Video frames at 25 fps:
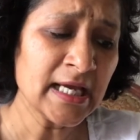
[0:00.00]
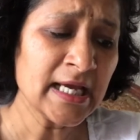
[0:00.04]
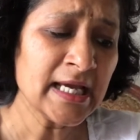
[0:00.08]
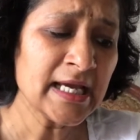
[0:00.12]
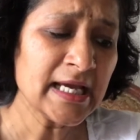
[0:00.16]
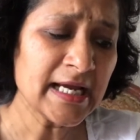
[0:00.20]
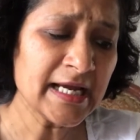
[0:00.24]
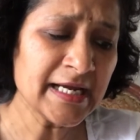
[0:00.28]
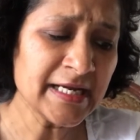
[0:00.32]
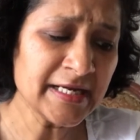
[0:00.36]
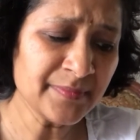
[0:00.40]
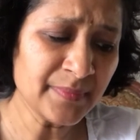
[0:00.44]

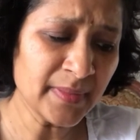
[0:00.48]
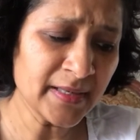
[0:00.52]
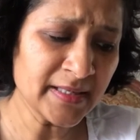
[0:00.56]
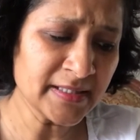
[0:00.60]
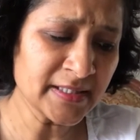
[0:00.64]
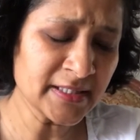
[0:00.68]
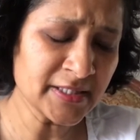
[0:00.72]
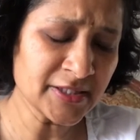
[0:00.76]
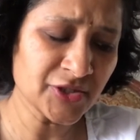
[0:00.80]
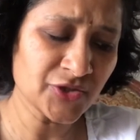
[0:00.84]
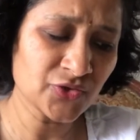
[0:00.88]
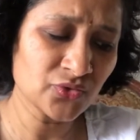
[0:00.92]

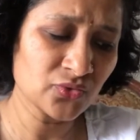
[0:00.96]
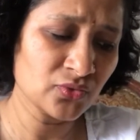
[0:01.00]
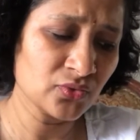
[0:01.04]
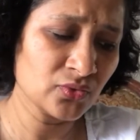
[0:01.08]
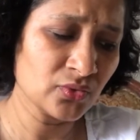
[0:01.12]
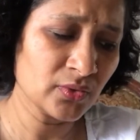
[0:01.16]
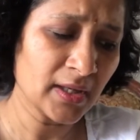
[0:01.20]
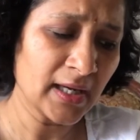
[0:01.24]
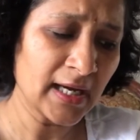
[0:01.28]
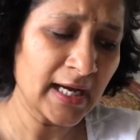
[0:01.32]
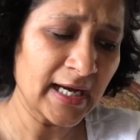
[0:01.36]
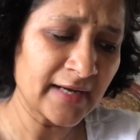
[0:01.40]
independent
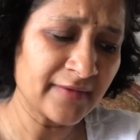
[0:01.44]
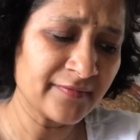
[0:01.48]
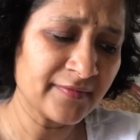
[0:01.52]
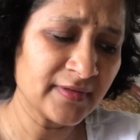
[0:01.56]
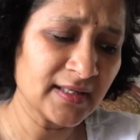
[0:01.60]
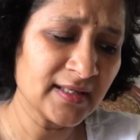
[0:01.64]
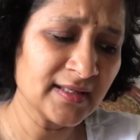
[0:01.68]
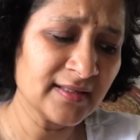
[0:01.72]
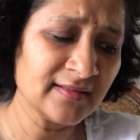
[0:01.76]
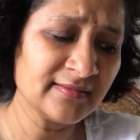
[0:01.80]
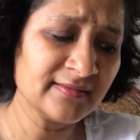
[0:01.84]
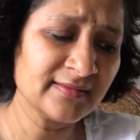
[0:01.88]
to have
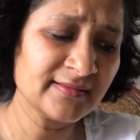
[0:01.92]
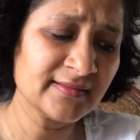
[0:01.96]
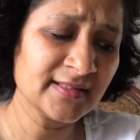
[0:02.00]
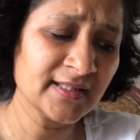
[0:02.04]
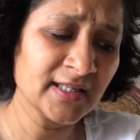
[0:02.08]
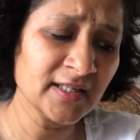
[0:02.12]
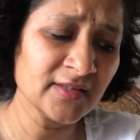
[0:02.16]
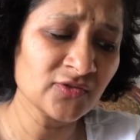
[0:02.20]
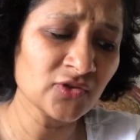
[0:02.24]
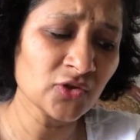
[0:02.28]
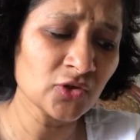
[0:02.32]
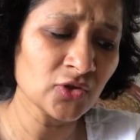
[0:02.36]

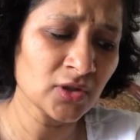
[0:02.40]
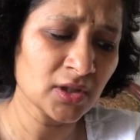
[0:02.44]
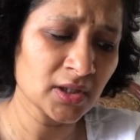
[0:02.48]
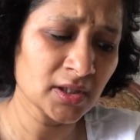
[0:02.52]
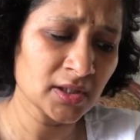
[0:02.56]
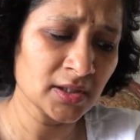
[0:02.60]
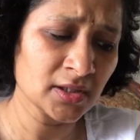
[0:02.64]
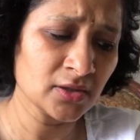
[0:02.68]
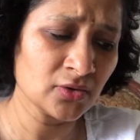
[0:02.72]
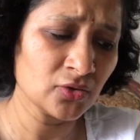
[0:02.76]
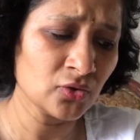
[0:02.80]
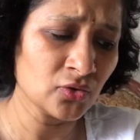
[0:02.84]
his or
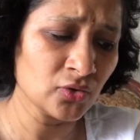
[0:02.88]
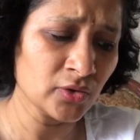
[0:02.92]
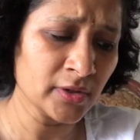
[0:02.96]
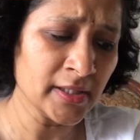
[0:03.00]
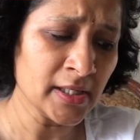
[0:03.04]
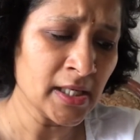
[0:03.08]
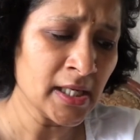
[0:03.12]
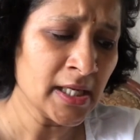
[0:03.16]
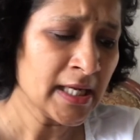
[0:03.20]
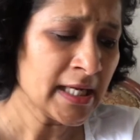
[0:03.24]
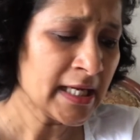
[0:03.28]
her own